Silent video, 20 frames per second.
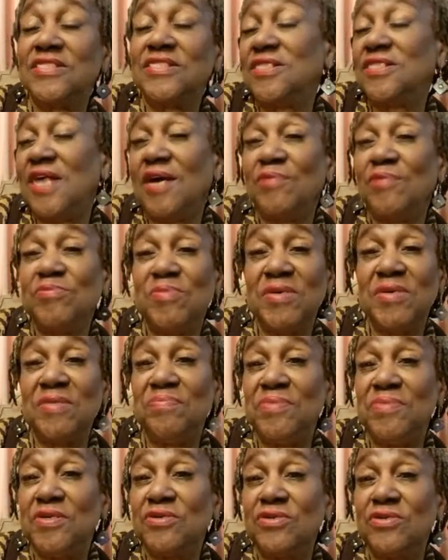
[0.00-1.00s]
It helps
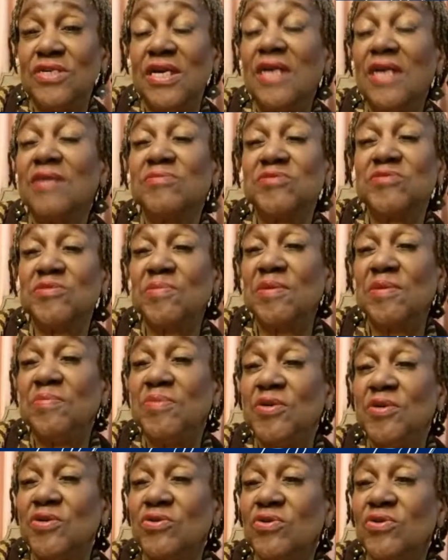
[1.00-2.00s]
me
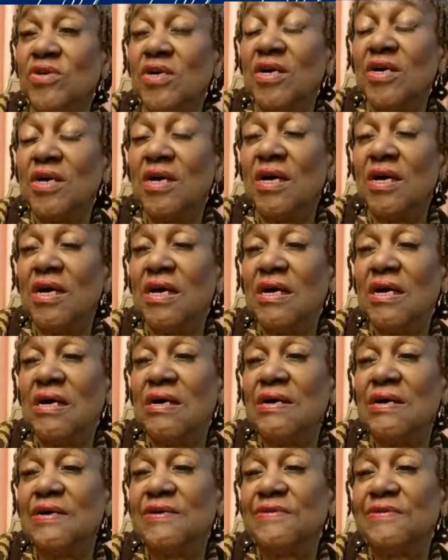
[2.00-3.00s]
build
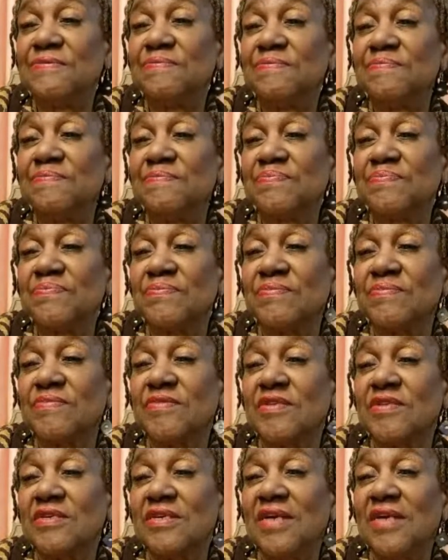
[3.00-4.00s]
um
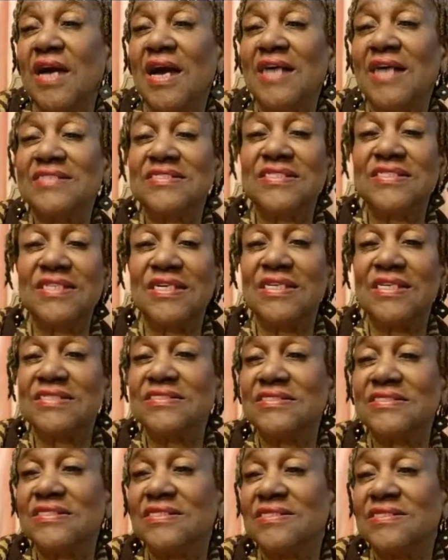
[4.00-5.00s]

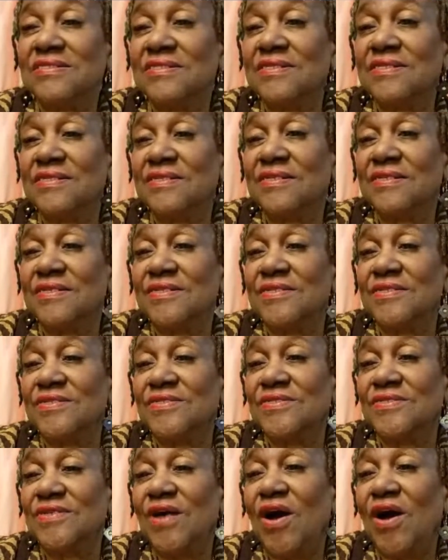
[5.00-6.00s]
content, and
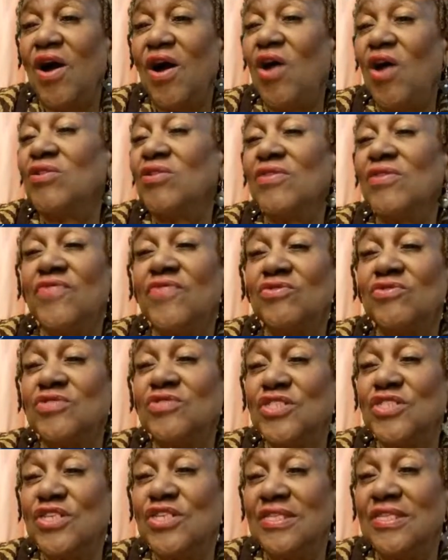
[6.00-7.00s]
all of
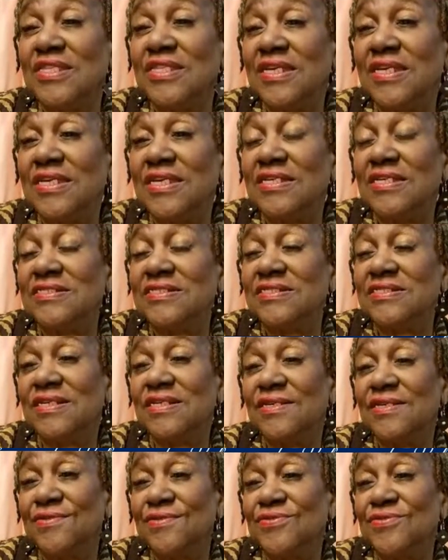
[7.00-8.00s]
those good things
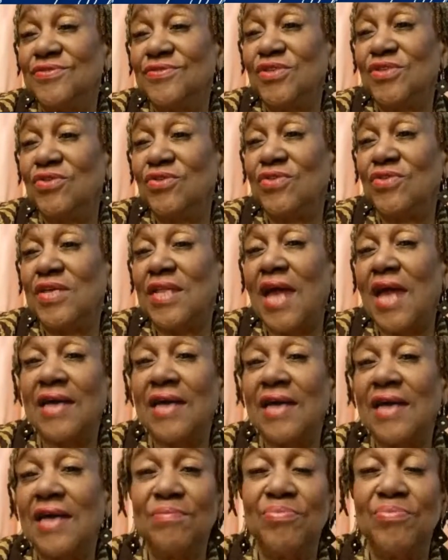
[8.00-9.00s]
so that I
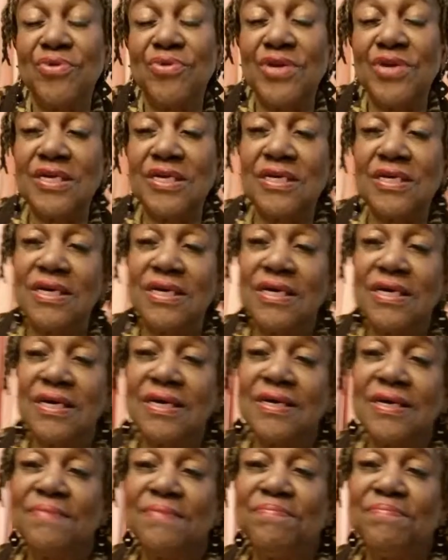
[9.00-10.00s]
can bring
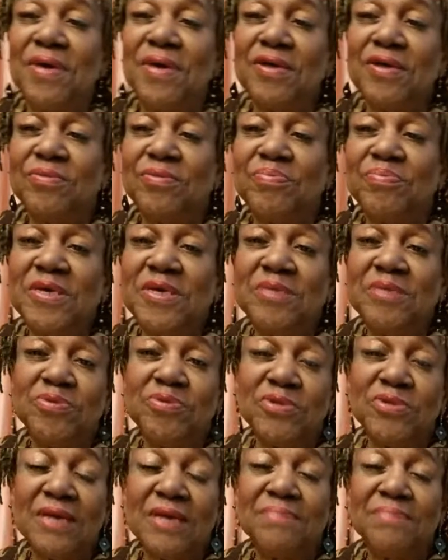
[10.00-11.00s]
better
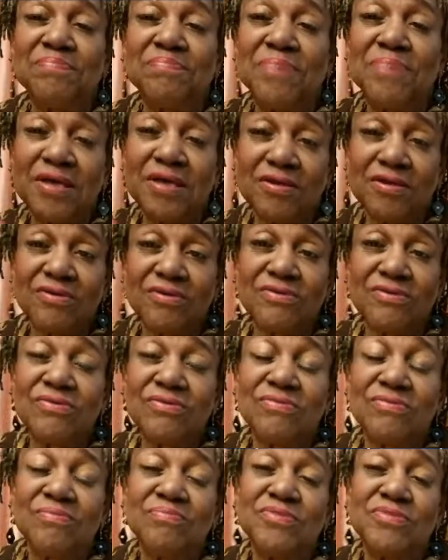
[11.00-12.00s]
people, better
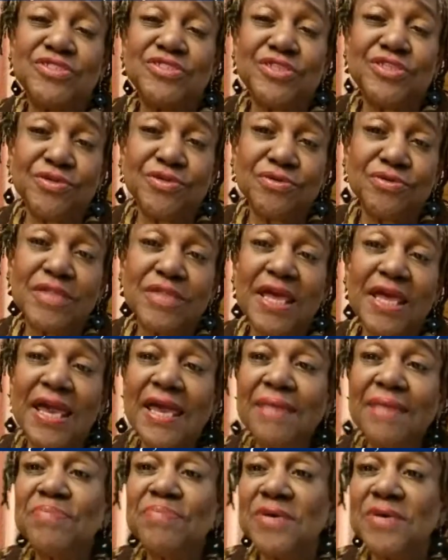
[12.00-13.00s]
material,
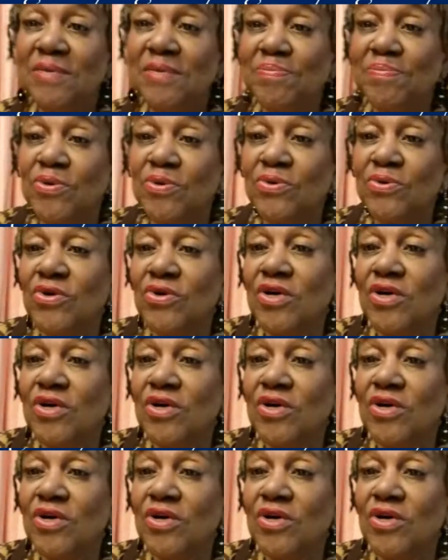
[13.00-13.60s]
and people